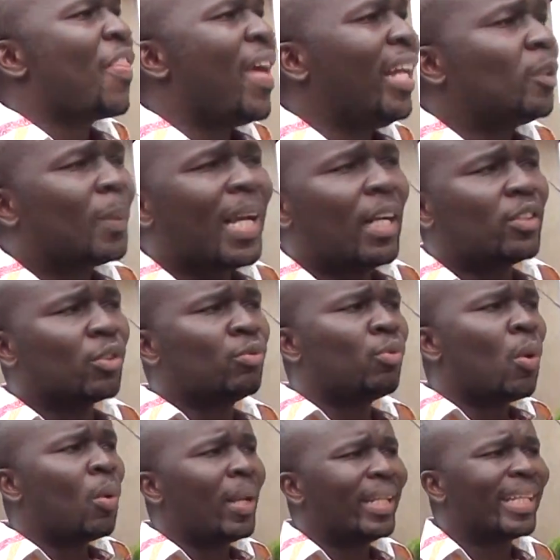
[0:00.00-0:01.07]
Heads began to
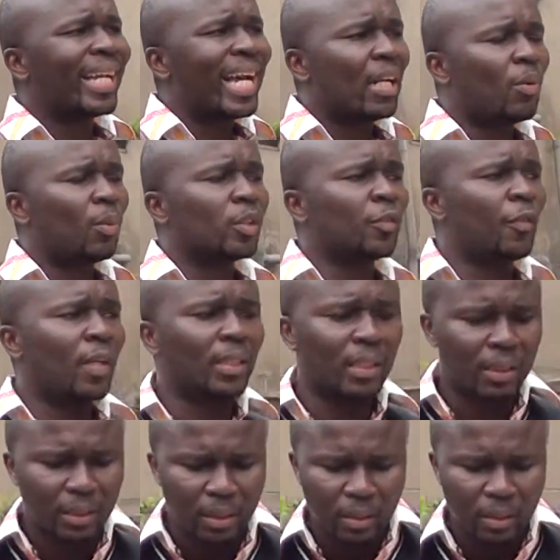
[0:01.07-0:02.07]
roll and the cannon was furthered.